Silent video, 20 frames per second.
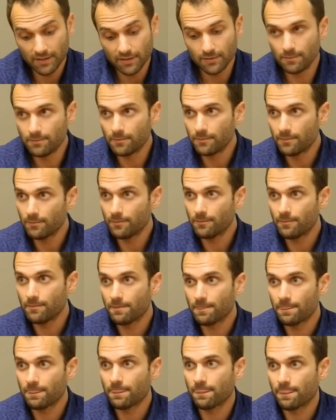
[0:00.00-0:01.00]
head
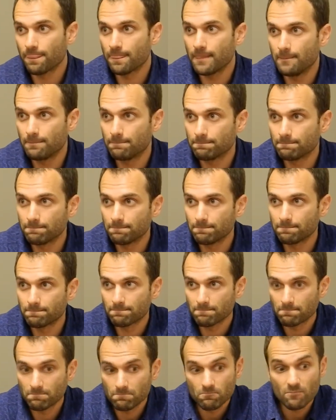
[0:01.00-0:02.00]
out in a bigger
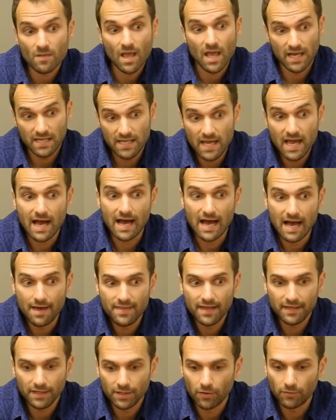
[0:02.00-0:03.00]
way. Yeah,
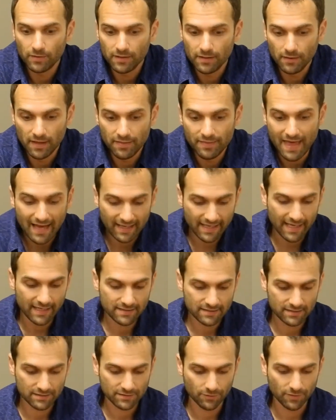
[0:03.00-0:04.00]
and then in that
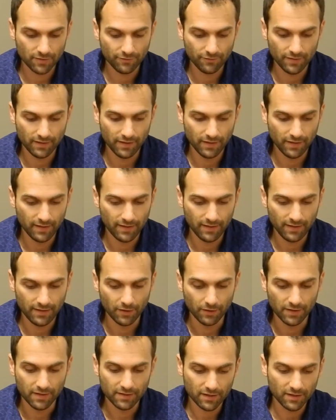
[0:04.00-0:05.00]
case, sort of,
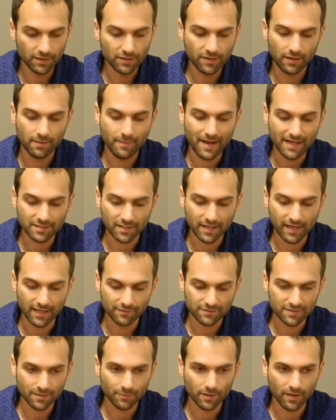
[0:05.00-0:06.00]
you can imagine kind
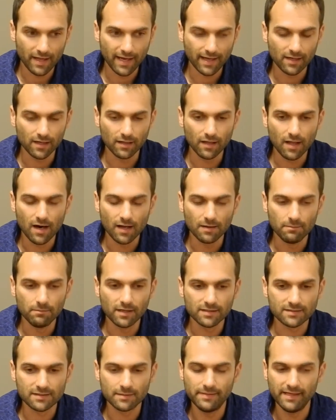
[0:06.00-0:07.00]
of someone like an Elon
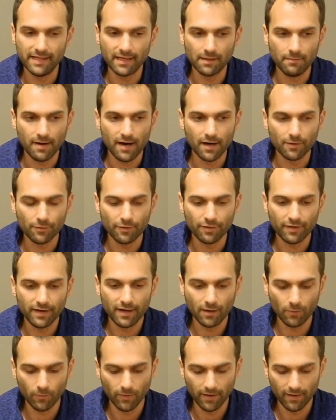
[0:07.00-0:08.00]
Musk being a model
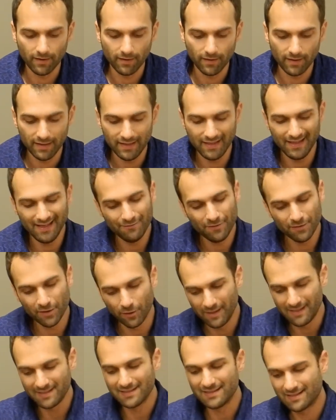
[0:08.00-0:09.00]
there, where even though
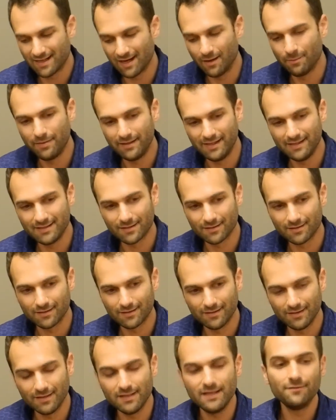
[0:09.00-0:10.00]

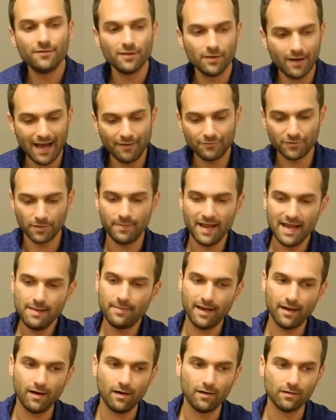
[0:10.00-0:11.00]
after
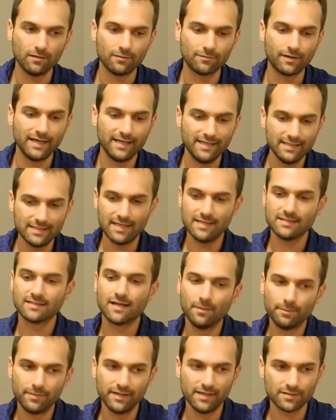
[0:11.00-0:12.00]
PayPal, right, his
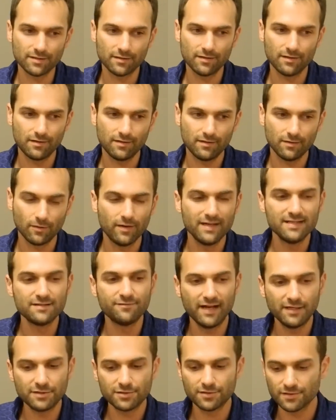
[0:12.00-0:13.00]
companies or his
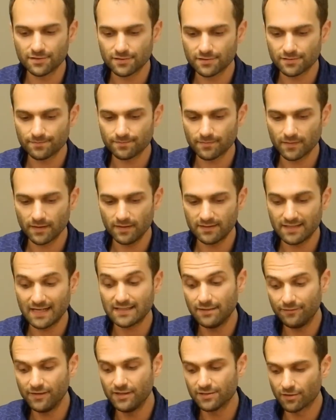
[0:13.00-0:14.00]
ventures, his
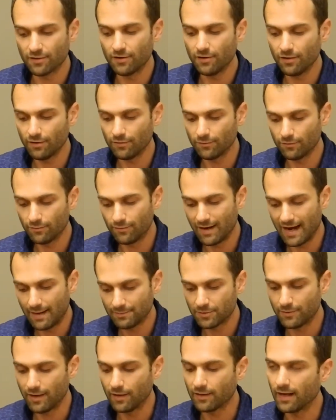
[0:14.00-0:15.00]
activities are all
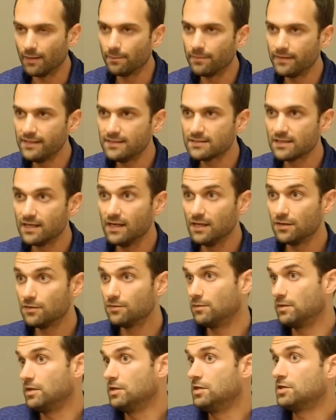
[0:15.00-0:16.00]
wrapped around companies.
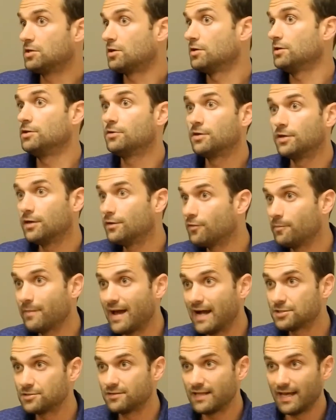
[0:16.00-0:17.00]
You could have
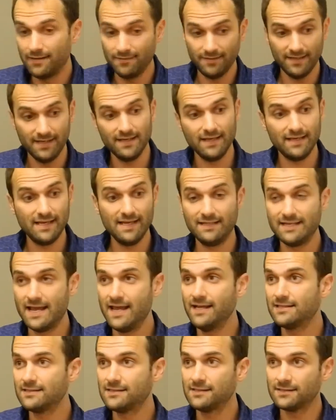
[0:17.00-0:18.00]
imagined that he
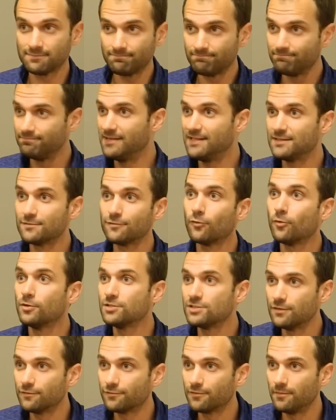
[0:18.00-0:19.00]
takes his
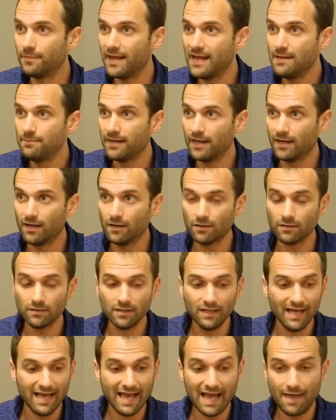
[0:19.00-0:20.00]
fortune from
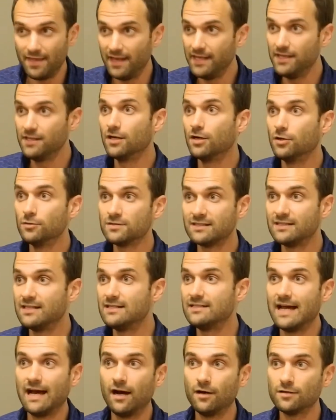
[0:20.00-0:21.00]
PayPal, and then he goes and
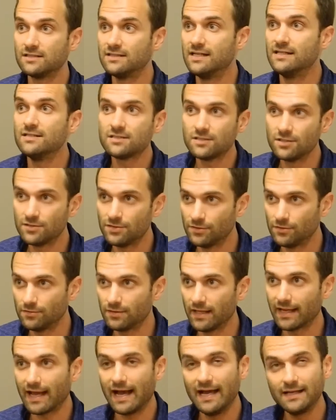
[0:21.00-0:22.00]
endows an institute.
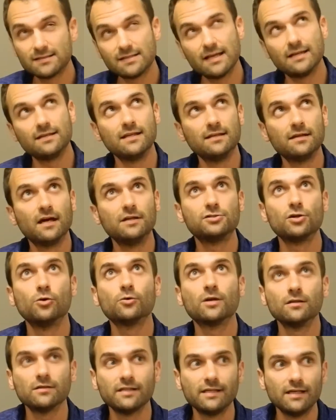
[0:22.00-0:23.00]
Like I
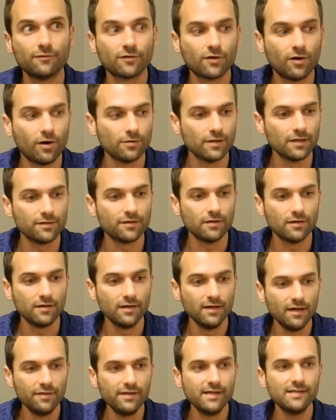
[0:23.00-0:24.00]
jokingly have called it
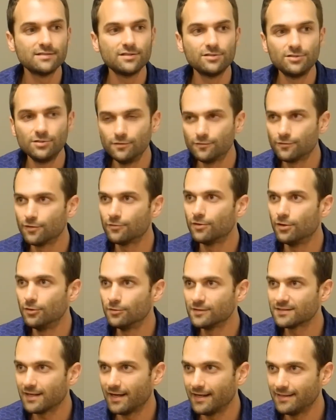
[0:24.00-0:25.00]
the Institute for
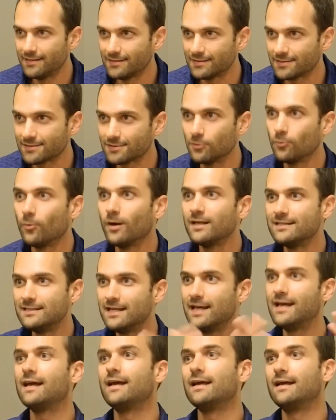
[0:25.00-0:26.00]
Rogue Scientists. So one
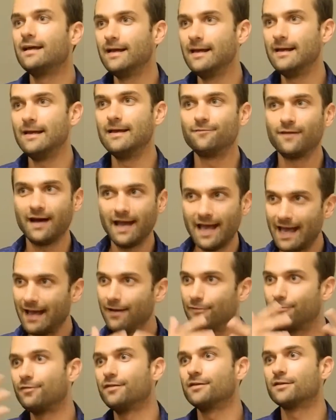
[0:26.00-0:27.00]
day, if I
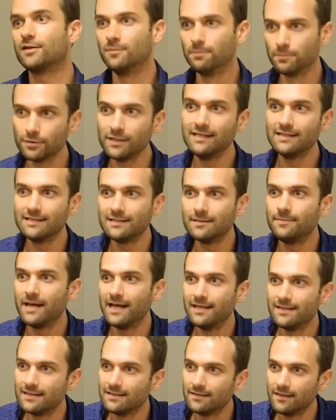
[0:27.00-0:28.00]
have the complete
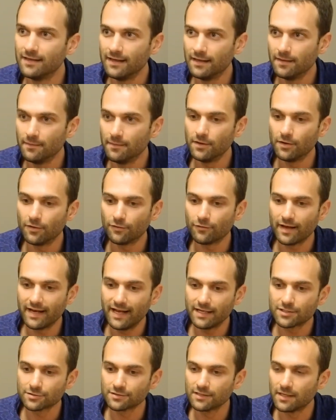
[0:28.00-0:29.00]
independent,
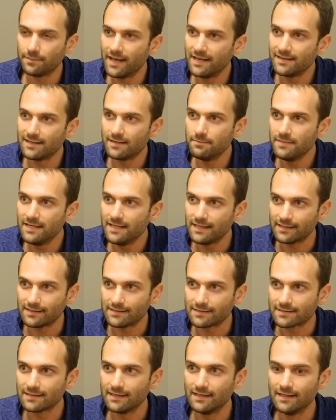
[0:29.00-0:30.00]
financial independent
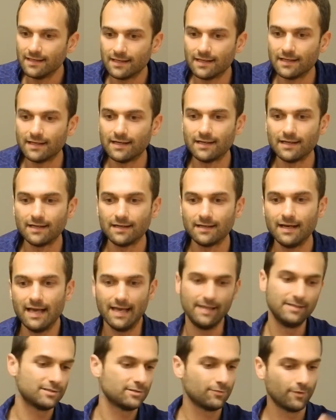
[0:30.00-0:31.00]
means,
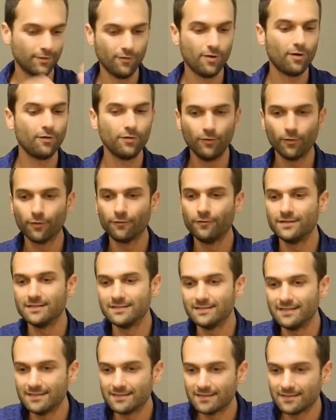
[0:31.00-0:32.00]
and sort of all the orphan
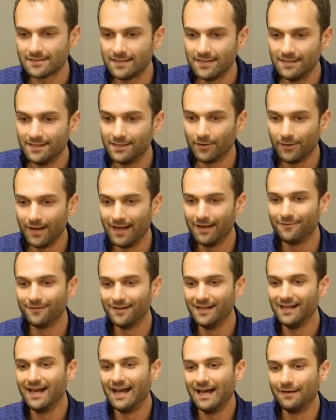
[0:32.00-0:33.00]
diseases,
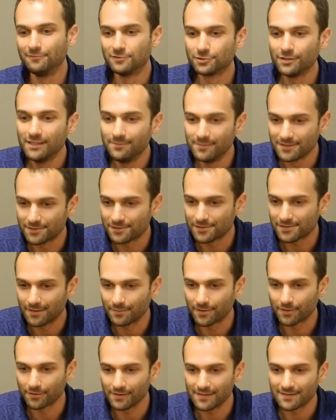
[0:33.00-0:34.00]
have treatments or
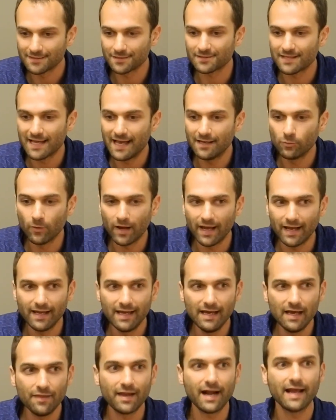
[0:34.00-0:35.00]
something, or at least there's headway,
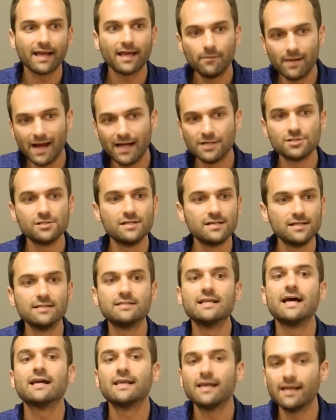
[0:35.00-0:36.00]
then I can imagine in a
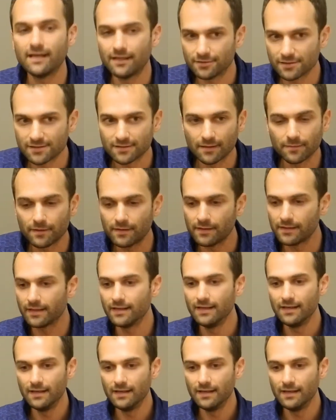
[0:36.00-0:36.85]
decade or something